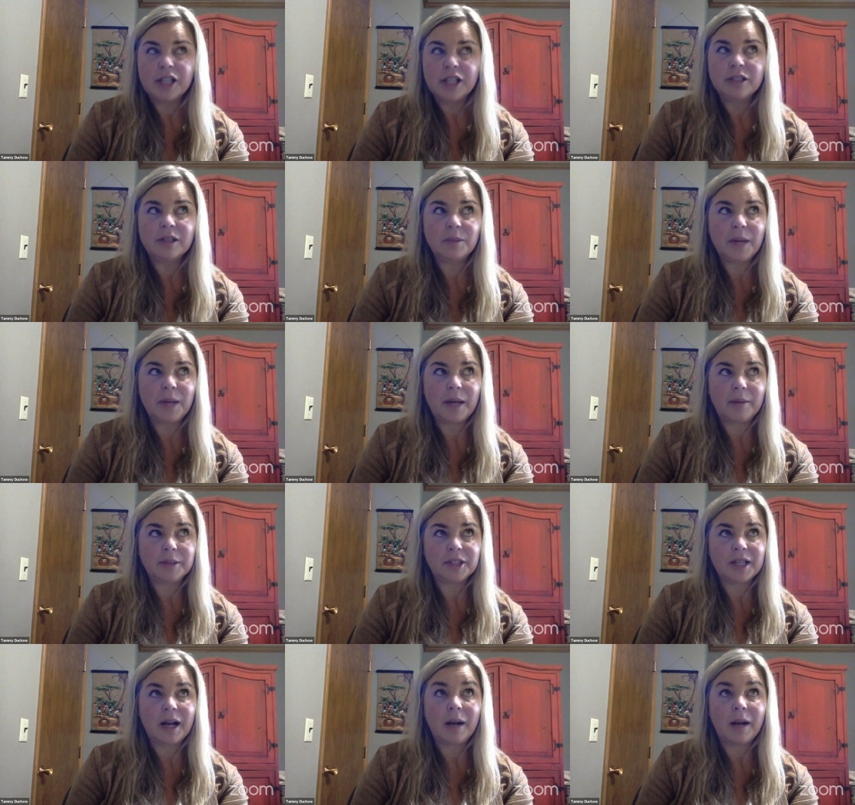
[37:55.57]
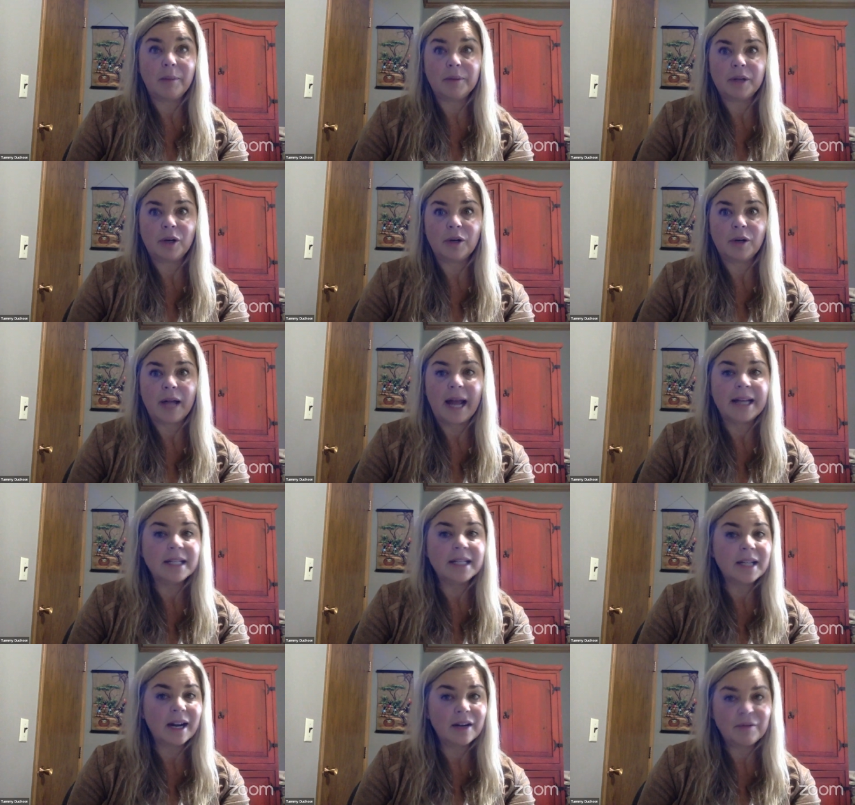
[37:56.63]
to be able to upload any
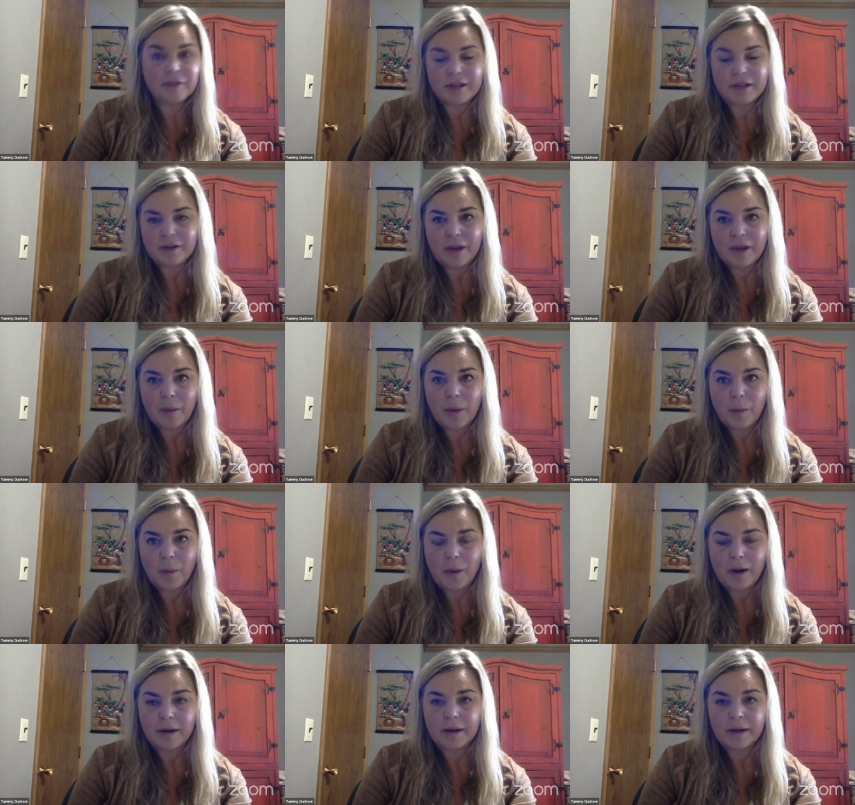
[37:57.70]
kind of video that we want.